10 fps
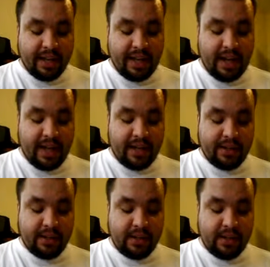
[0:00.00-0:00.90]

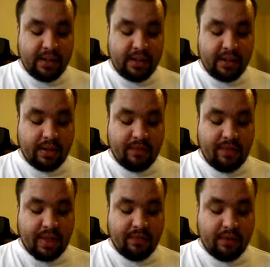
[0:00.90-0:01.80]
kindness, goodness, and
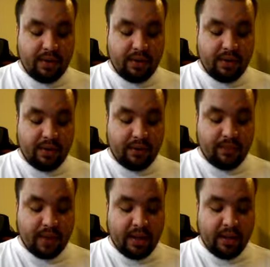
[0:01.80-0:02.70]
faithfulness,
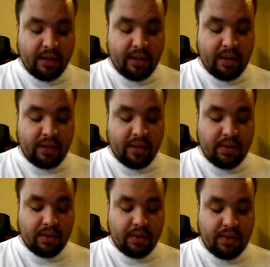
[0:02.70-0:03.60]

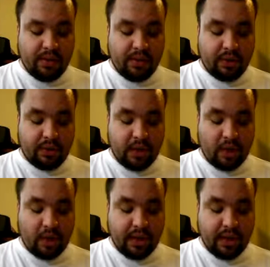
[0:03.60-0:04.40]
gentleness, self control.